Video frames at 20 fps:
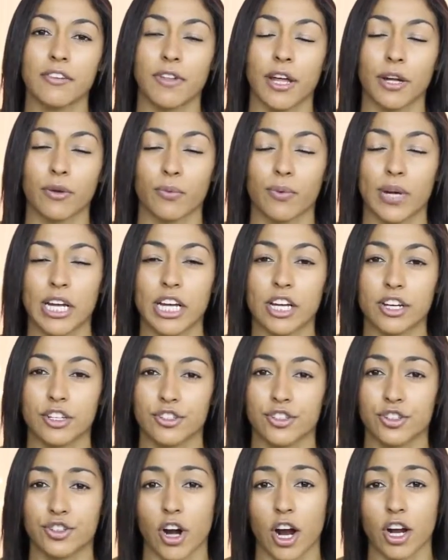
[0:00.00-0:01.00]
of like
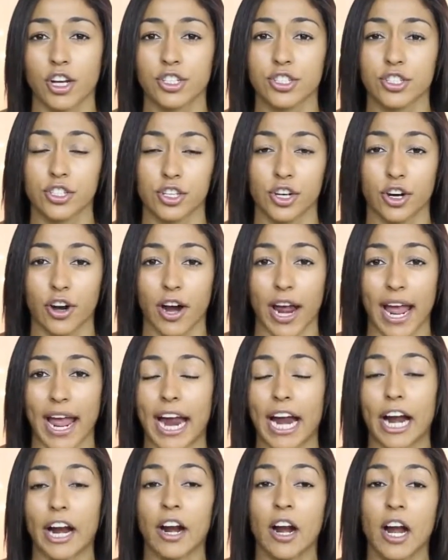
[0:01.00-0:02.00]
reconstructs your
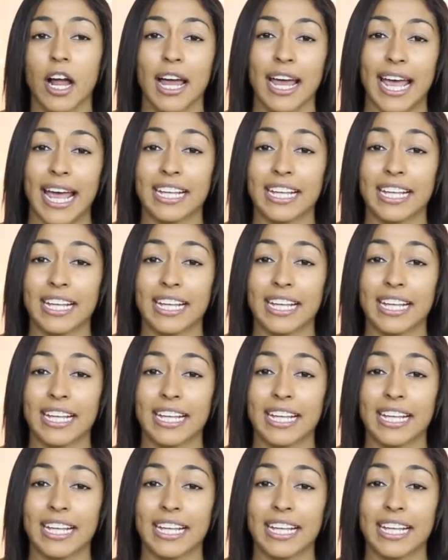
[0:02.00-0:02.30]
hair.